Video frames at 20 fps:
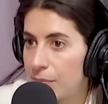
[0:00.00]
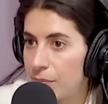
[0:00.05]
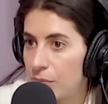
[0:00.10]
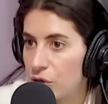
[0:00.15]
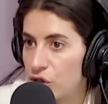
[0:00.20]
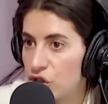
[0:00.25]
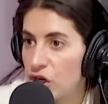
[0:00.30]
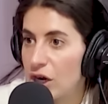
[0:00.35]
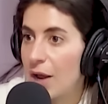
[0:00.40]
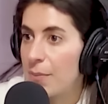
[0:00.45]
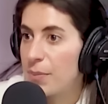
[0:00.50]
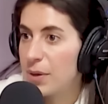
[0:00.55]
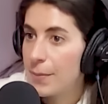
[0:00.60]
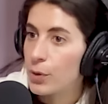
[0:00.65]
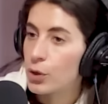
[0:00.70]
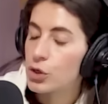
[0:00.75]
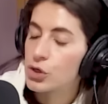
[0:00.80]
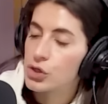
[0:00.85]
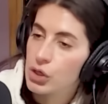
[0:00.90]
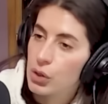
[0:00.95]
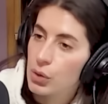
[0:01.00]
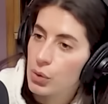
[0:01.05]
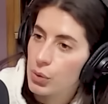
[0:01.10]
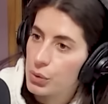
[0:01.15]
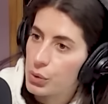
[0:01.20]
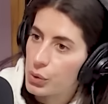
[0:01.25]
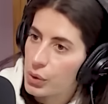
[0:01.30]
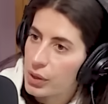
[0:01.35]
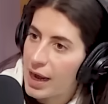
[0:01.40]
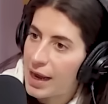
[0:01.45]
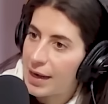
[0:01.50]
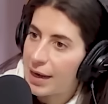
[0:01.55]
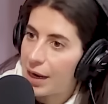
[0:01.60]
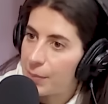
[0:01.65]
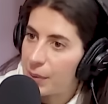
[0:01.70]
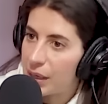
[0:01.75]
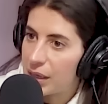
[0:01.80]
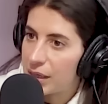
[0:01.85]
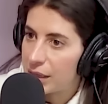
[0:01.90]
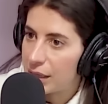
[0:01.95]
should I be pursued or can I
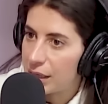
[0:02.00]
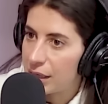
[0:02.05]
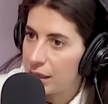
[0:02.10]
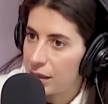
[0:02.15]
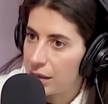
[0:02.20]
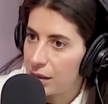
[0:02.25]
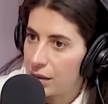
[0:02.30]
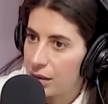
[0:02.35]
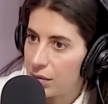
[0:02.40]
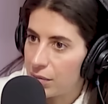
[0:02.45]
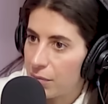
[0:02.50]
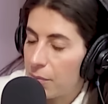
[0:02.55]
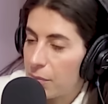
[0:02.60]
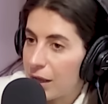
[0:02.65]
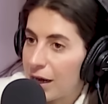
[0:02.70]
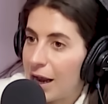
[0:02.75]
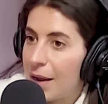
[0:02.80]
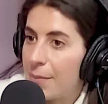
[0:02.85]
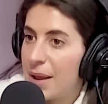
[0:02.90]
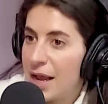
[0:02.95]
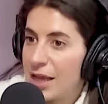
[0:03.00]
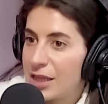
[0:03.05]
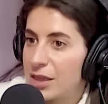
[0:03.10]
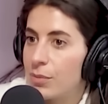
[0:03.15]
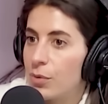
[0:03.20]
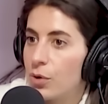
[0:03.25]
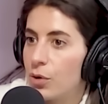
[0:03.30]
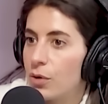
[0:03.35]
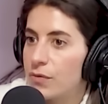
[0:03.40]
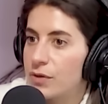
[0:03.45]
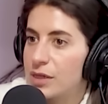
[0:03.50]
be the, can I make the move?